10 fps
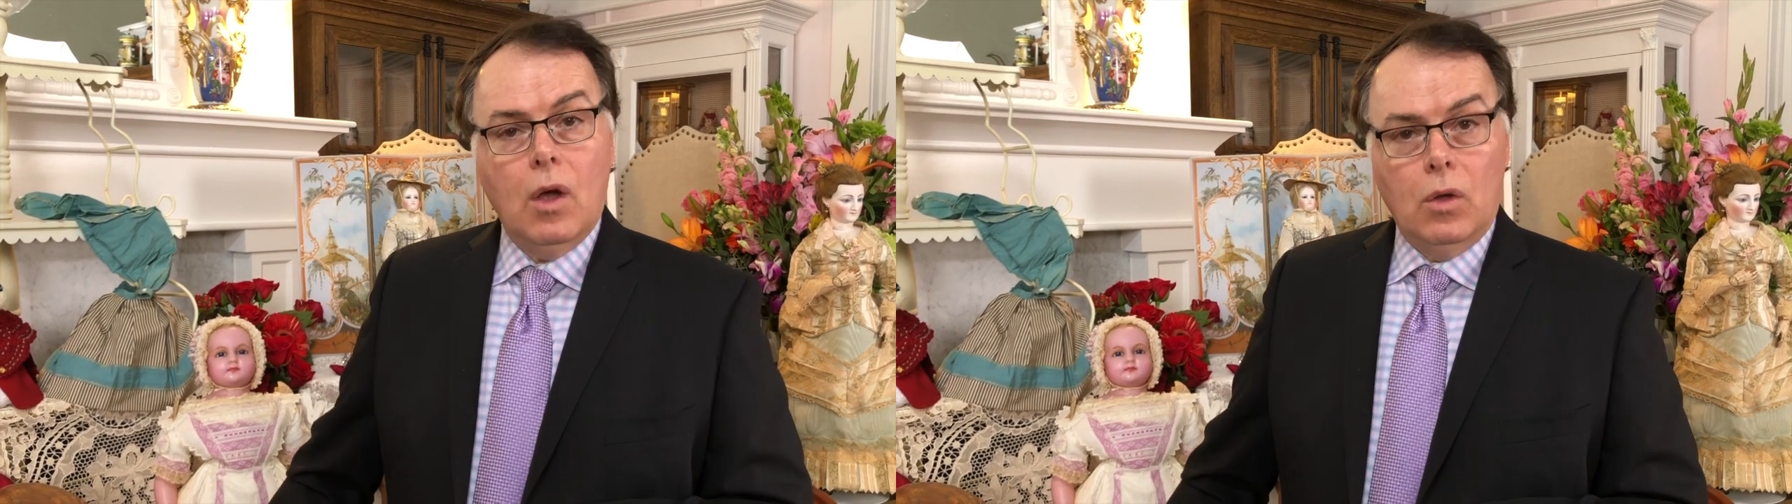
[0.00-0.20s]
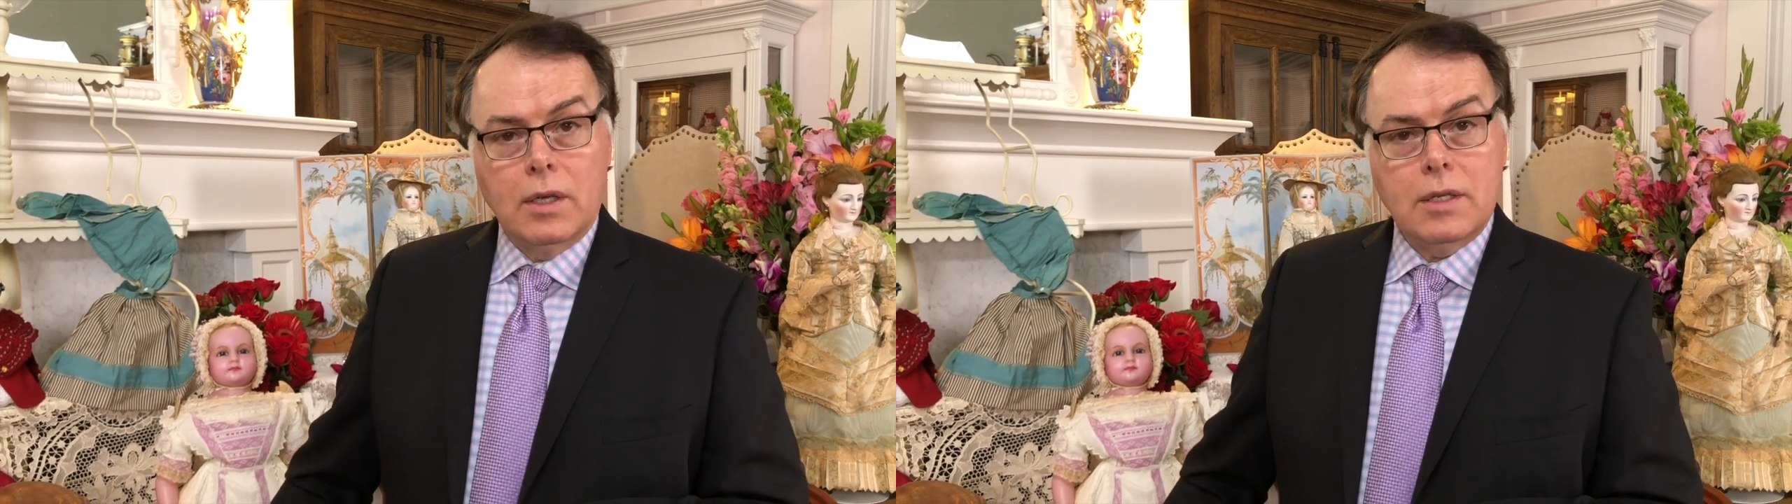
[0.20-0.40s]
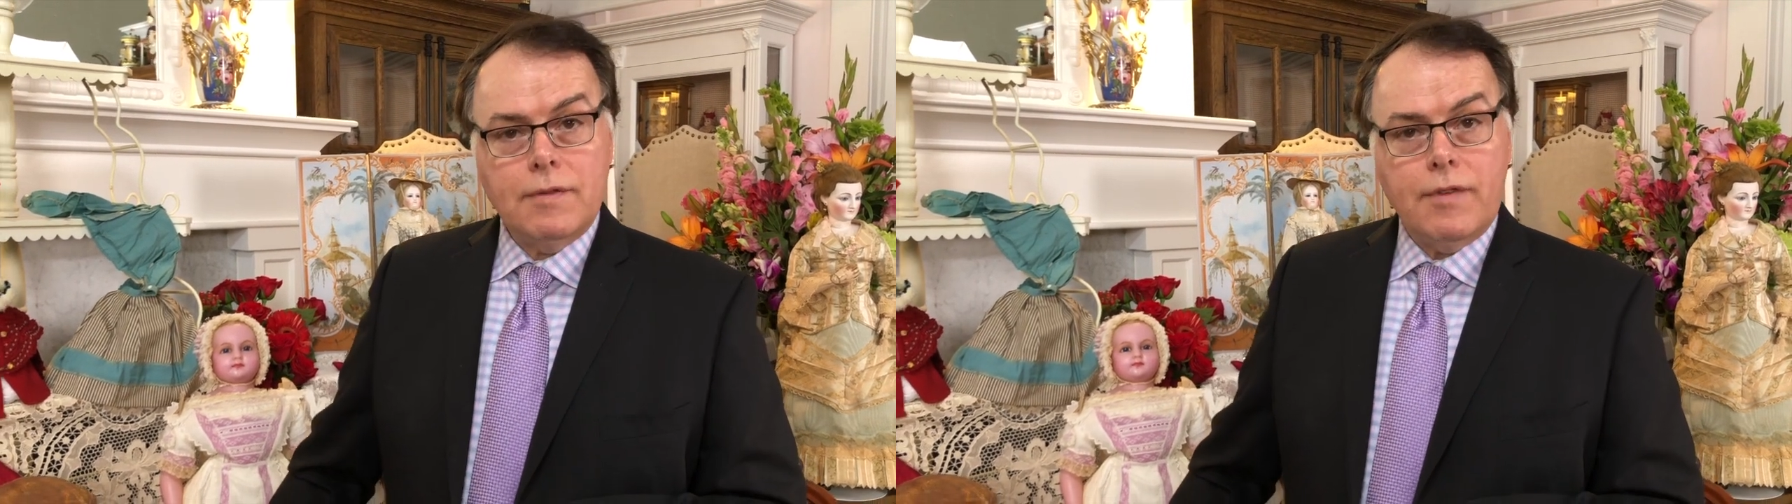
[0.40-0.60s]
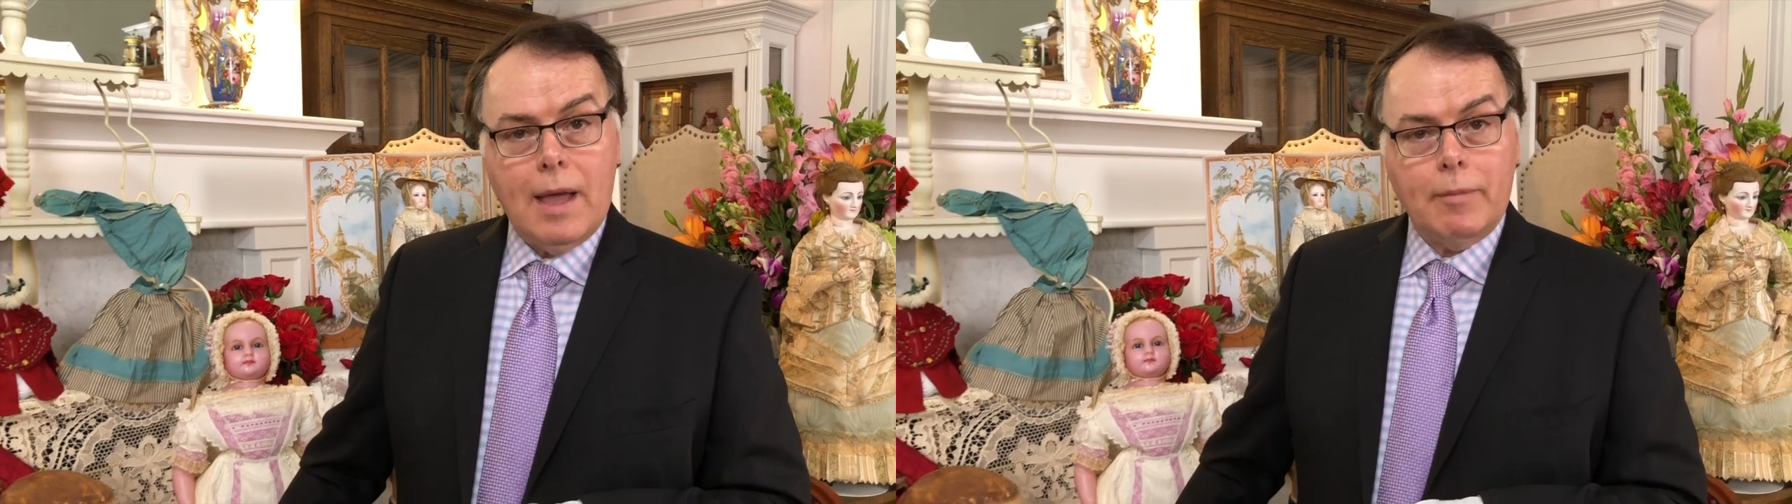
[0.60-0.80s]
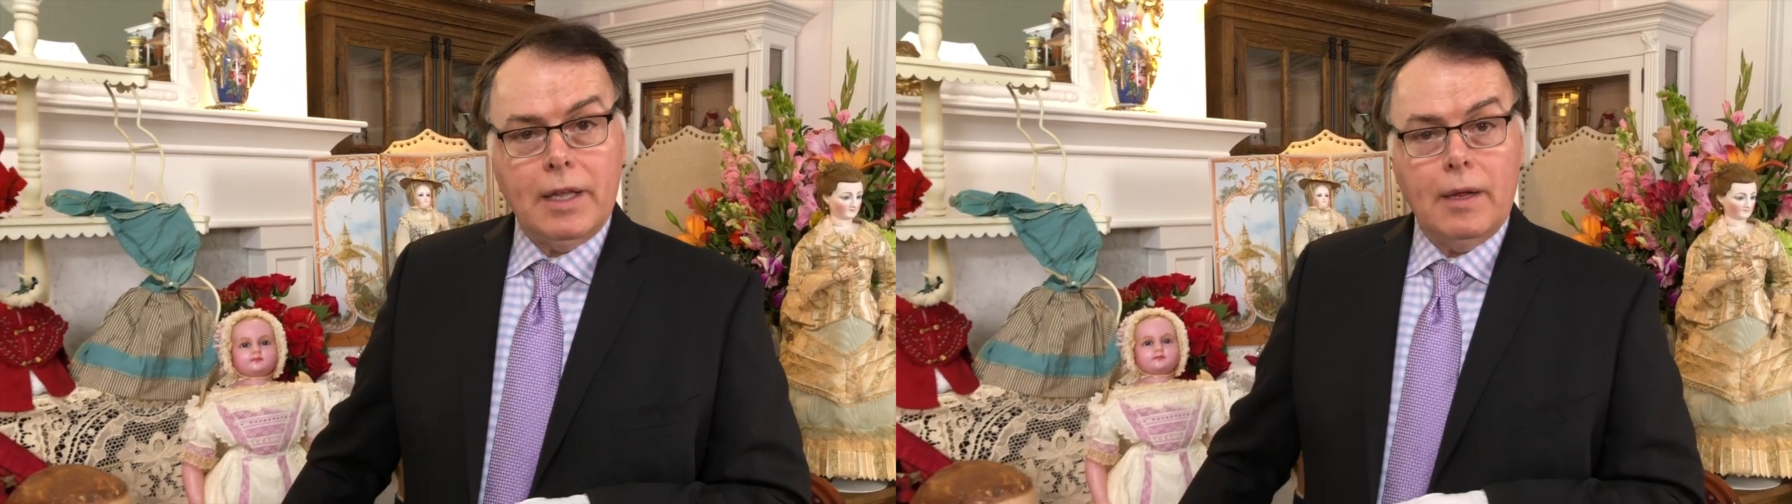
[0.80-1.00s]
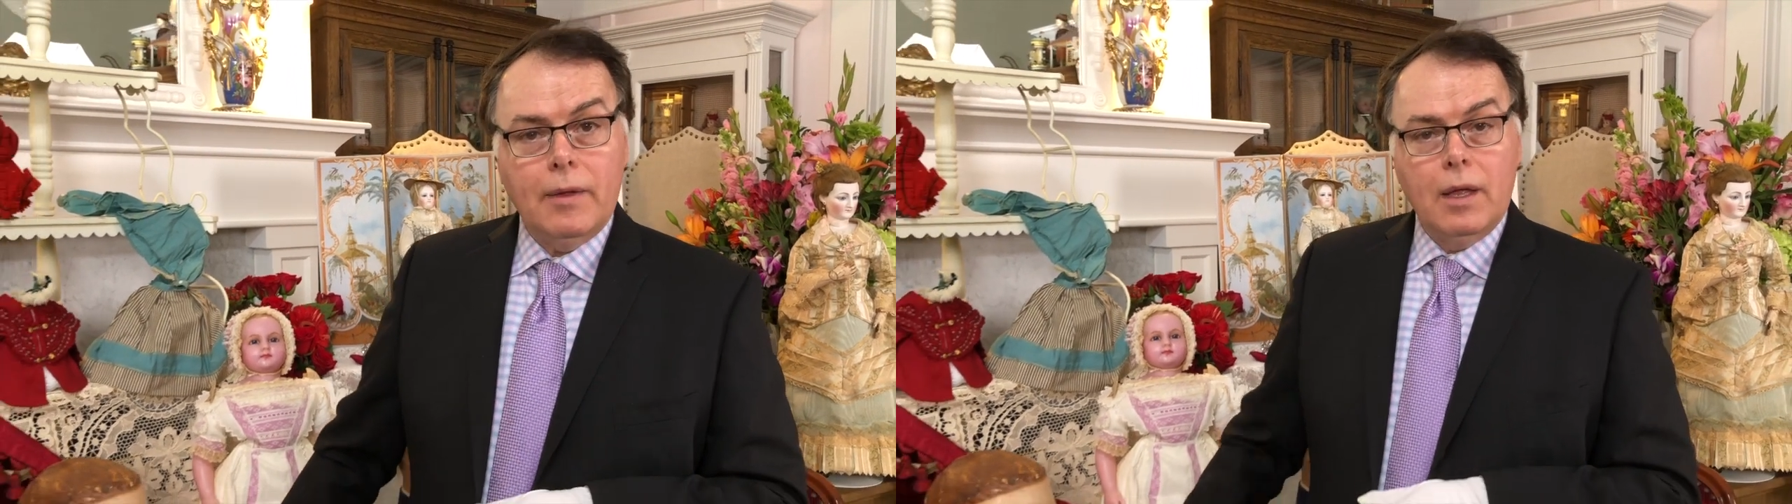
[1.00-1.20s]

Olga's family